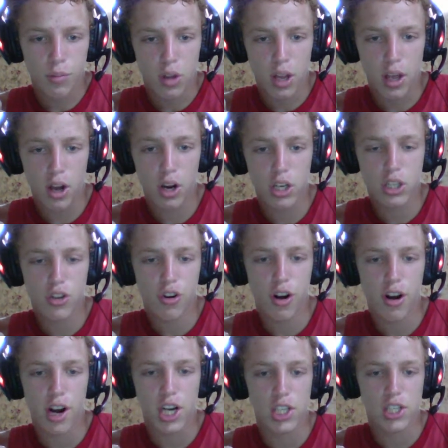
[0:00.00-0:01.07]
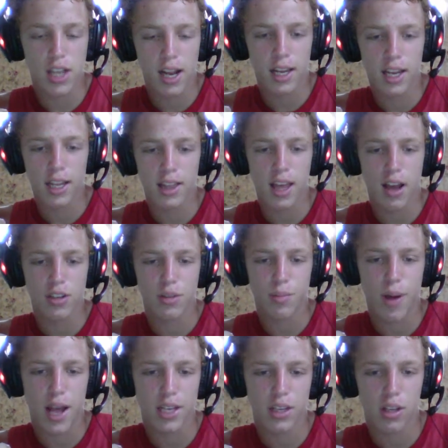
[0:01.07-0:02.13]
On his career, it's 19,000
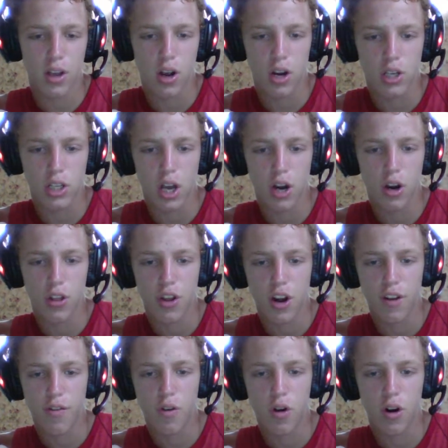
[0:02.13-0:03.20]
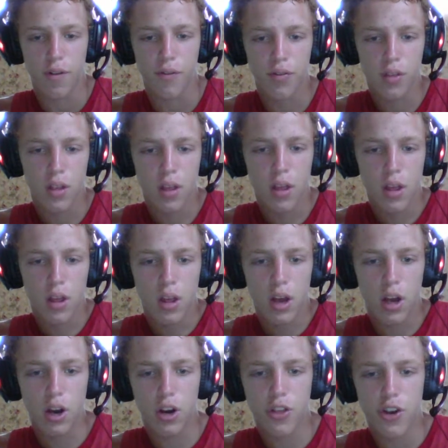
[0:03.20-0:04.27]
passing yards, 132
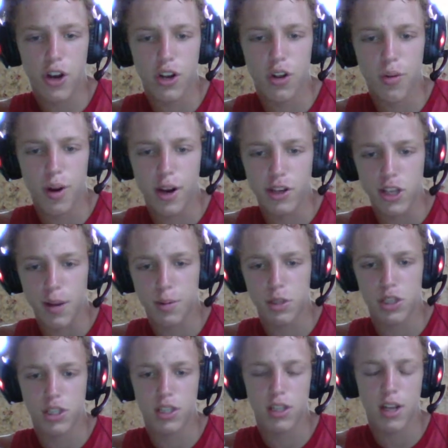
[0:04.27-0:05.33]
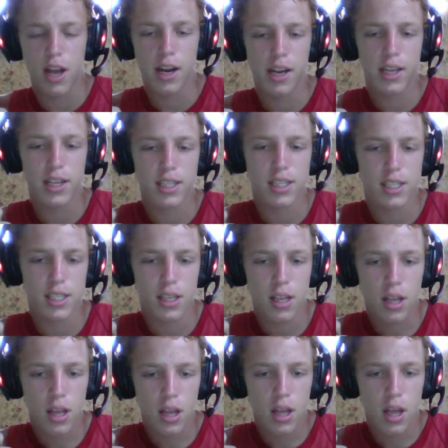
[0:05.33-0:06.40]
interceptions,
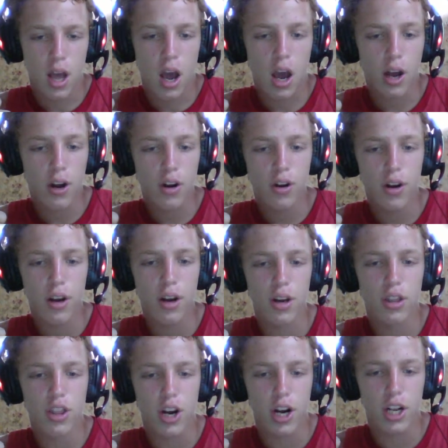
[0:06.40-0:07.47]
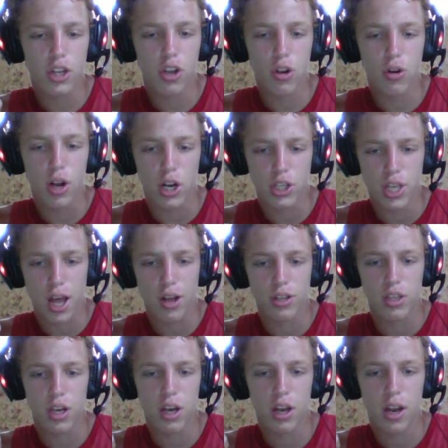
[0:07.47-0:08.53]
132 touchdowns,
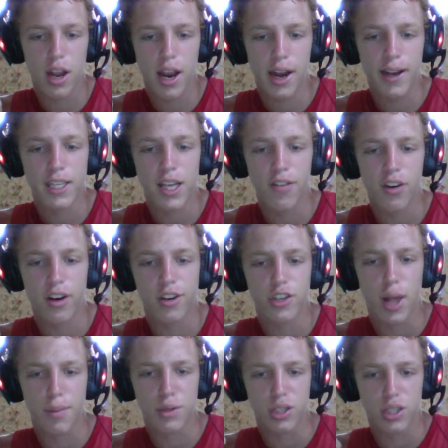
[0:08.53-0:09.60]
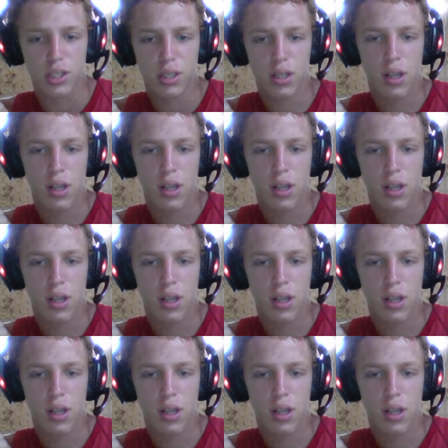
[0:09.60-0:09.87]
87 interceptions.